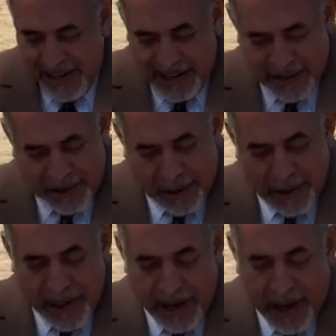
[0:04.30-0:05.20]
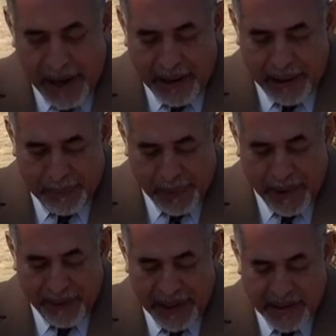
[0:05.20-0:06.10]
It's truly an honor and a
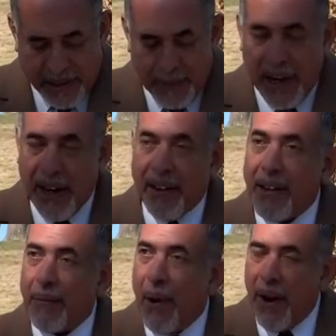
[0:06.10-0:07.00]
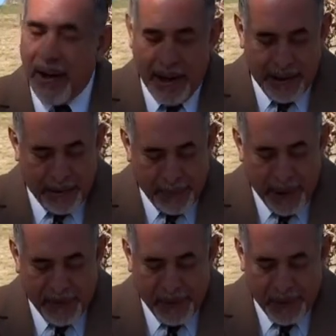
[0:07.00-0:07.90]
privilege to be here this morning on this
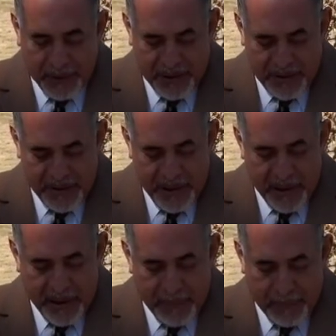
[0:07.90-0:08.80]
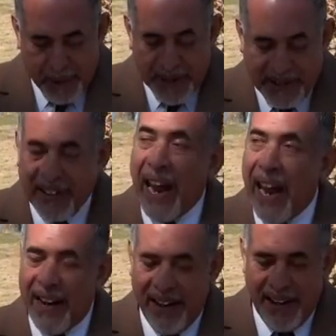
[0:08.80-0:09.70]
beautiful, brisk
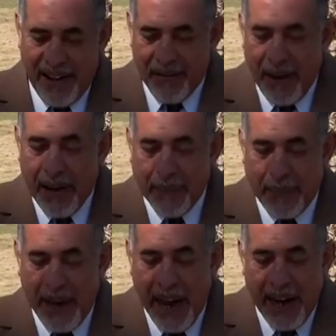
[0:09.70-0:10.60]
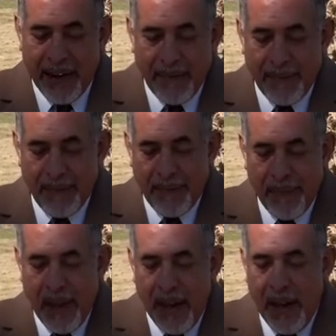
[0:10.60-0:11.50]
day in Reading, PA.
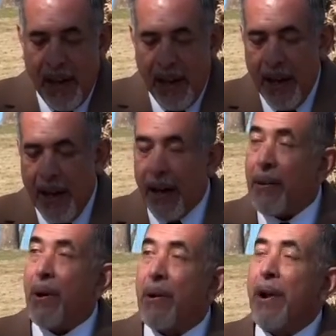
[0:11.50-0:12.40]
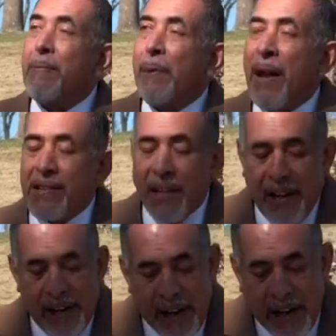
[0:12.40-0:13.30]
It is with great
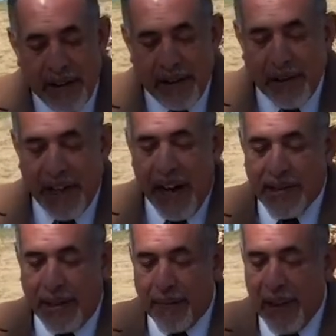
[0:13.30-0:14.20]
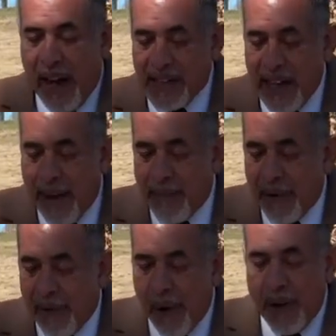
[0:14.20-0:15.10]
pleasure and enthusiasm that I stand
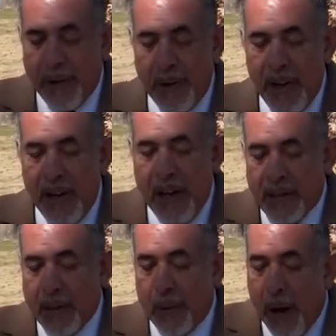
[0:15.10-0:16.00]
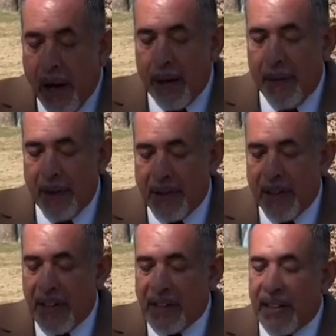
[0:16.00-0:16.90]
before you to welcome you to
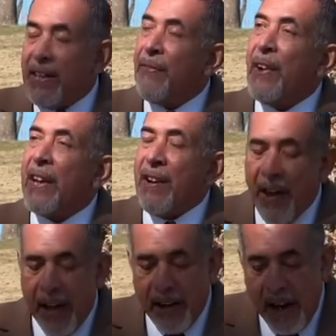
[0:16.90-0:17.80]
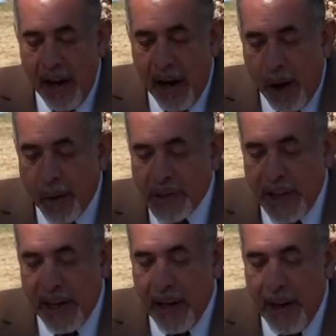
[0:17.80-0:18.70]
this significant event
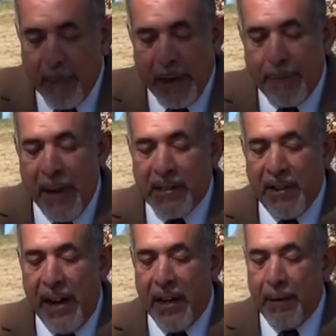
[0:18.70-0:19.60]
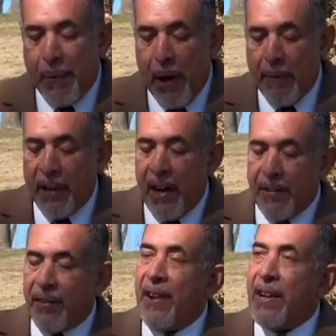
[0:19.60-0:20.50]
hosted by the Pennsylvania Department of
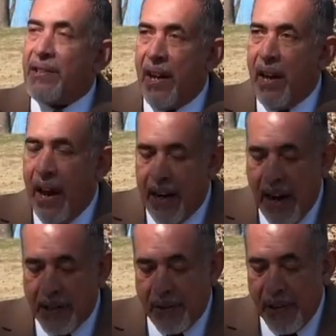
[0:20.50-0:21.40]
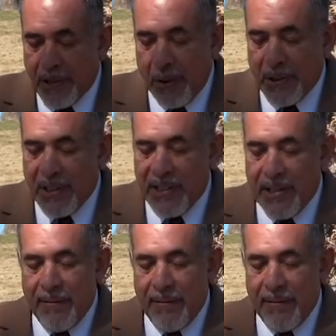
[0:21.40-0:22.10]
Conservation and Natural Resources.